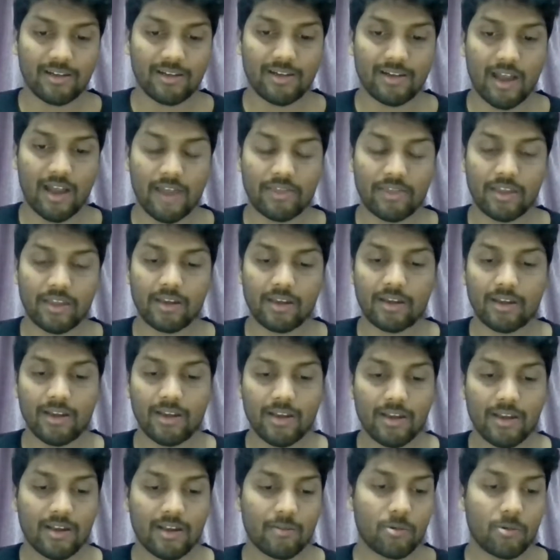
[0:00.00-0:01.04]
I think
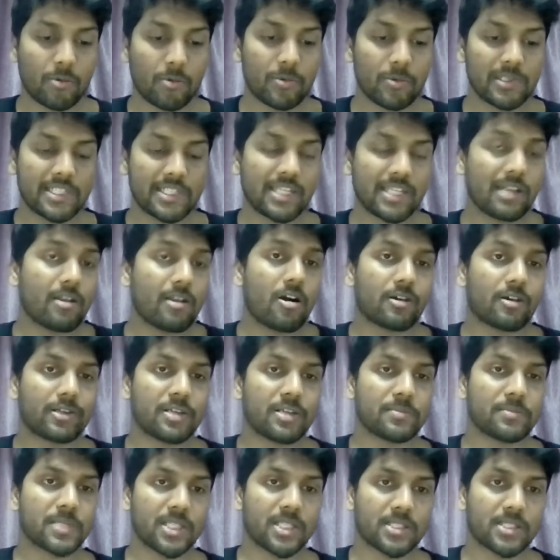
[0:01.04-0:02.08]
we will see a
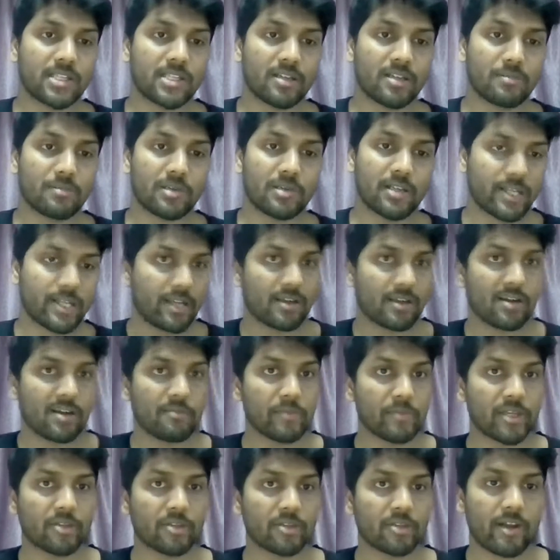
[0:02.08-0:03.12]
long-term sustainability
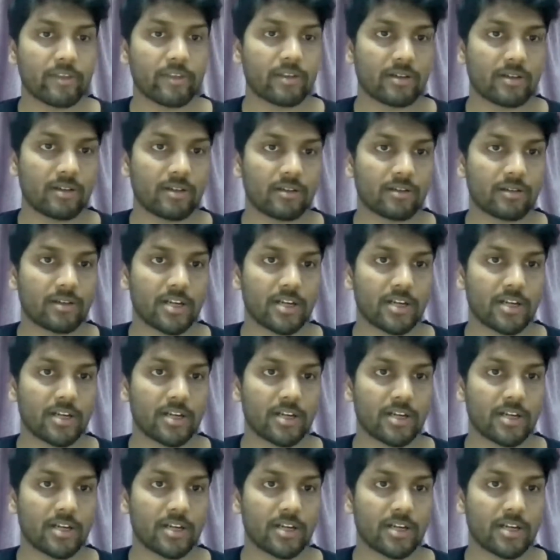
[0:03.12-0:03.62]
compared to other